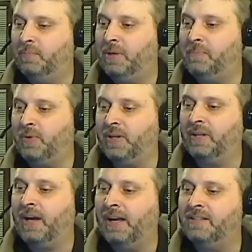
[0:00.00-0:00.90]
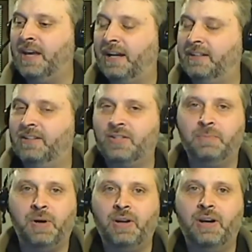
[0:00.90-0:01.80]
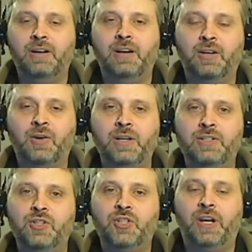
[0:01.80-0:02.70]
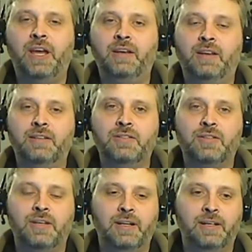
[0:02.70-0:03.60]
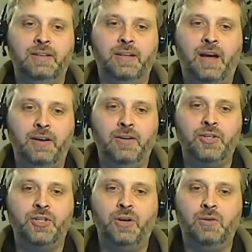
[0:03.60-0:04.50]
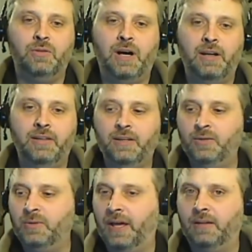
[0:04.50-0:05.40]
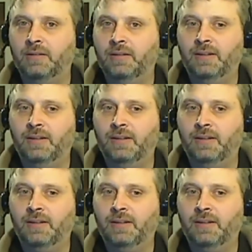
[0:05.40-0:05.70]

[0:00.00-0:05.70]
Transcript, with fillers: People can contact us about our uh, crazy shenanigans uh, on our show. How do they do that?